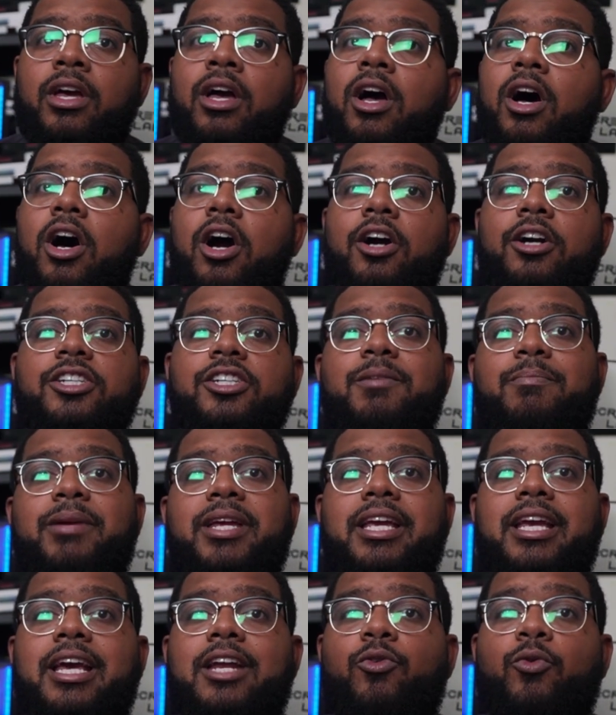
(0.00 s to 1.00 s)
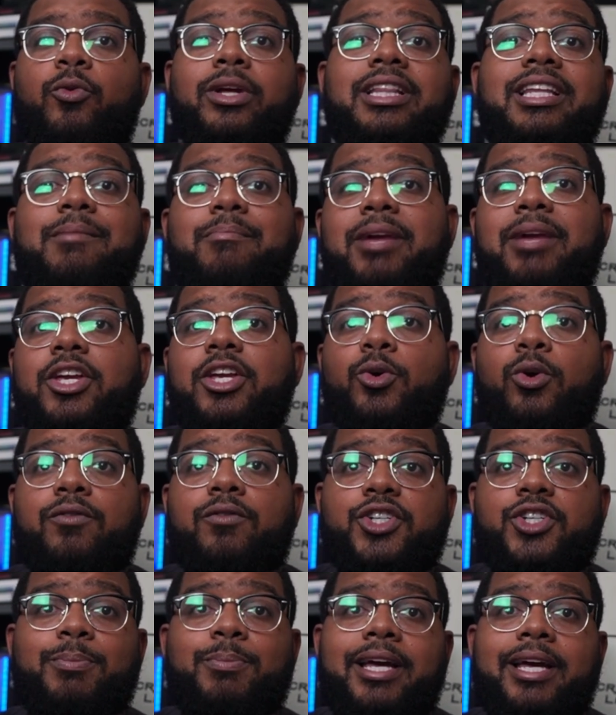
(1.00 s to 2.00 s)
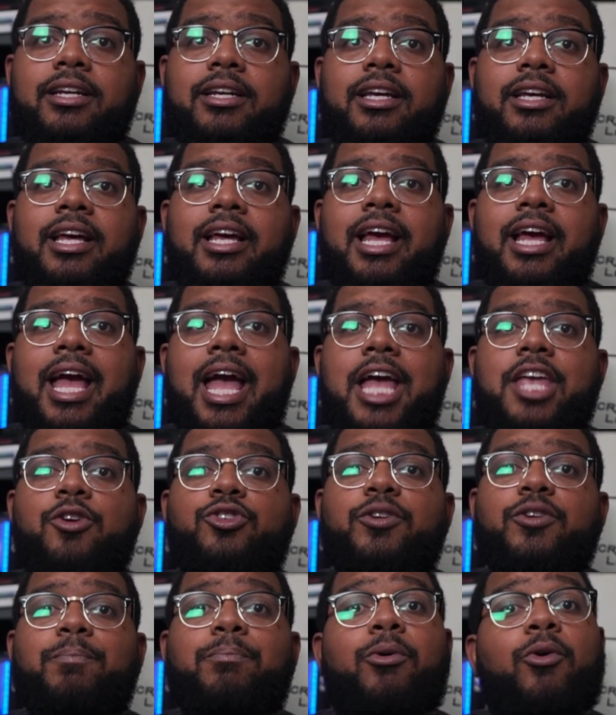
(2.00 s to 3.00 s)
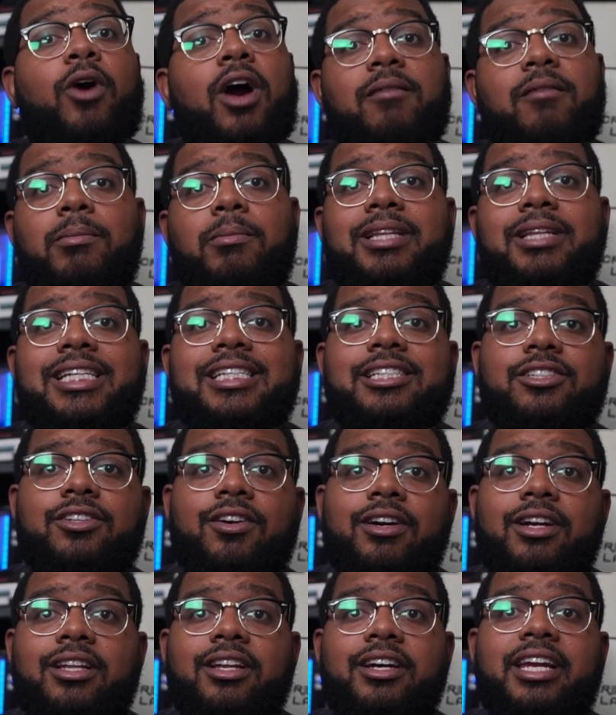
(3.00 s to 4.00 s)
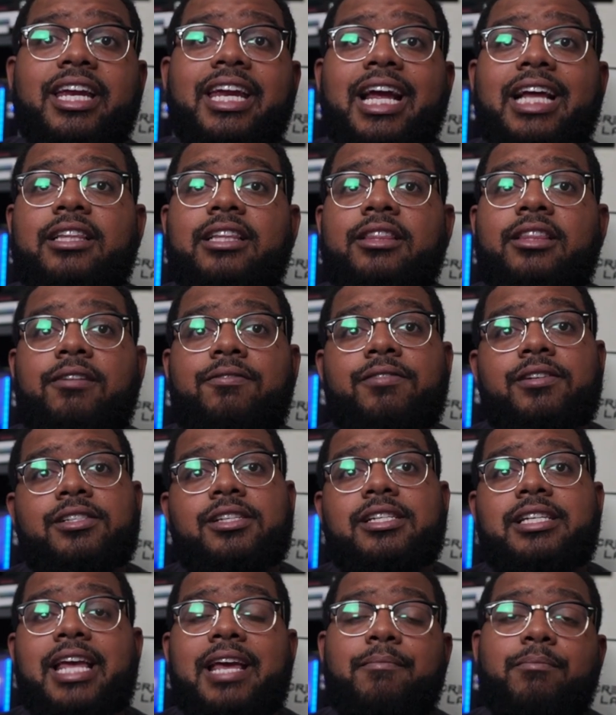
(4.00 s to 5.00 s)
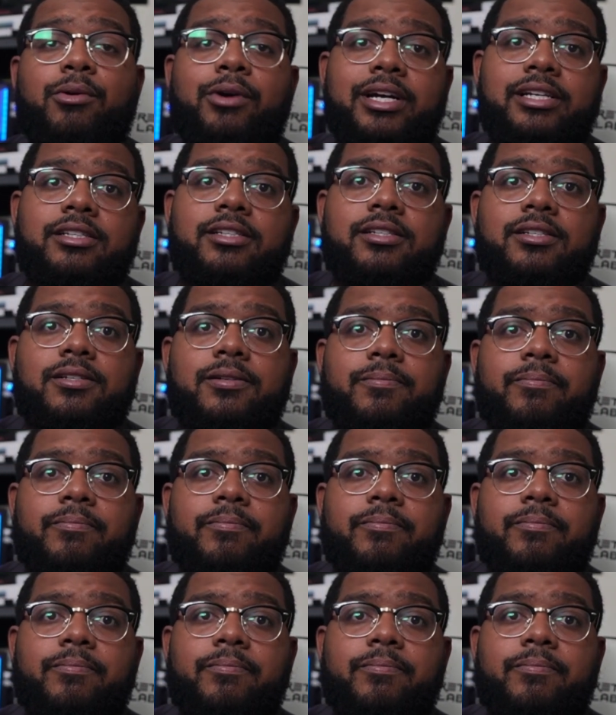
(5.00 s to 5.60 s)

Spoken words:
RGB can really make you overspend, and you should probably start looking at the differences in prices.